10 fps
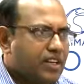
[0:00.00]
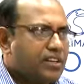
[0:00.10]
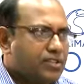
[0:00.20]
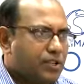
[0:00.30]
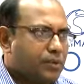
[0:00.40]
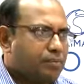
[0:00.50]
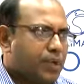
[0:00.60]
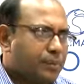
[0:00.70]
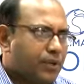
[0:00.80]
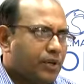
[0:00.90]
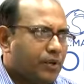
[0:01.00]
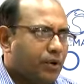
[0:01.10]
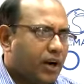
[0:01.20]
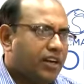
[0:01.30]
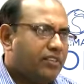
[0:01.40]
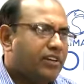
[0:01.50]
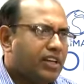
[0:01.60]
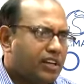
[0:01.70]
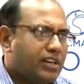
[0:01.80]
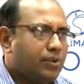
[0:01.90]
So people who are living
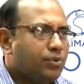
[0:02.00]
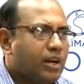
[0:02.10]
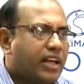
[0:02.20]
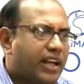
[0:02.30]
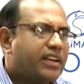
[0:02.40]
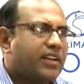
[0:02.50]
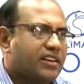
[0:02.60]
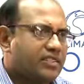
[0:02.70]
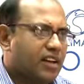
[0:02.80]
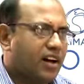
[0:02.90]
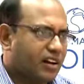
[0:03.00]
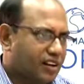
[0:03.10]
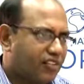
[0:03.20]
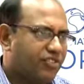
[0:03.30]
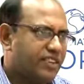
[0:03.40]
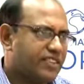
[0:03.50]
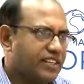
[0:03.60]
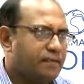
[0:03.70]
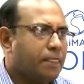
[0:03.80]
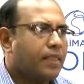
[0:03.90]
in rural areas are now
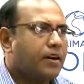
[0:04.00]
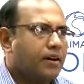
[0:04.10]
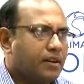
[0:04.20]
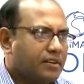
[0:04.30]
facing uh,